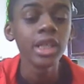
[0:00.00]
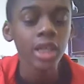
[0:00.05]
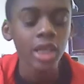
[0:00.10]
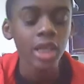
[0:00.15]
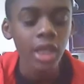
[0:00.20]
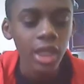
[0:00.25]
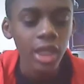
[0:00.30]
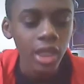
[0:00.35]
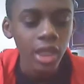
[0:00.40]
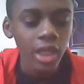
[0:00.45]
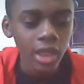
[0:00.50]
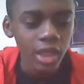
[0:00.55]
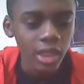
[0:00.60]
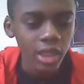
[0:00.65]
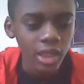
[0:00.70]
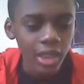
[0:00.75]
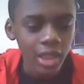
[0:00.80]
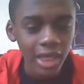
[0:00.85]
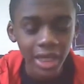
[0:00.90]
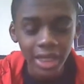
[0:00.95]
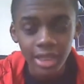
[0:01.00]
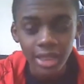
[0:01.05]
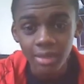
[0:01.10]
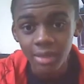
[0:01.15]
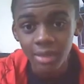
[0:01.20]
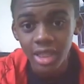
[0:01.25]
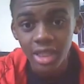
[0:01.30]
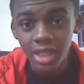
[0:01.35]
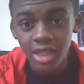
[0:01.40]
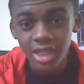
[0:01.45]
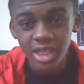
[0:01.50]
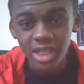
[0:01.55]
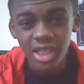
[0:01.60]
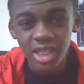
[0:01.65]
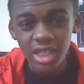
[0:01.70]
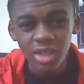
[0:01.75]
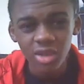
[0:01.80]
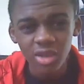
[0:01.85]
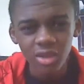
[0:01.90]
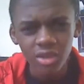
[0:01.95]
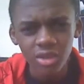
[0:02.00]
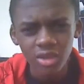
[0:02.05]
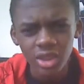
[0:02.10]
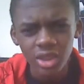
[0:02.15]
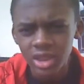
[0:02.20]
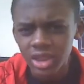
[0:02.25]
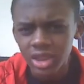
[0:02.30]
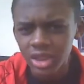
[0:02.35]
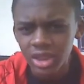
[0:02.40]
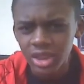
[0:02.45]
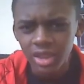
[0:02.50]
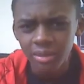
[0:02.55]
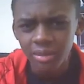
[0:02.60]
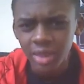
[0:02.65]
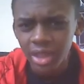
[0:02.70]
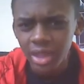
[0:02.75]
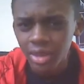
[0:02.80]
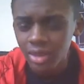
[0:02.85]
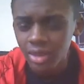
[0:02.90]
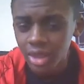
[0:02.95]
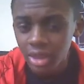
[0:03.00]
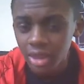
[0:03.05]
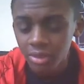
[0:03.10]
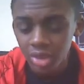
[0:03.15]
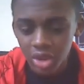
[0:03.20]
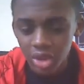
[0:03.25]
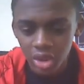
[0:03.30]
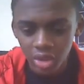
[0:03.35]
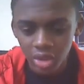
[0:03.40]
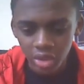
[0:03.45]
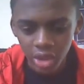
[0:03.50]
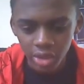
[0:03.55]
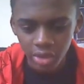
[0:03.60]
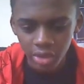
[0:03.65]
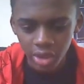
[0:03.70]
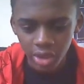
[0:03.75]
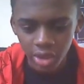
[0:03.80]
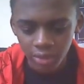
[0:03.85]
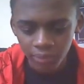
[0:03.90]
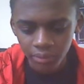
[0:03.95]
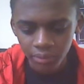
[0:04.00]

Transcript: And they had to make a deal to somehow keep the show going.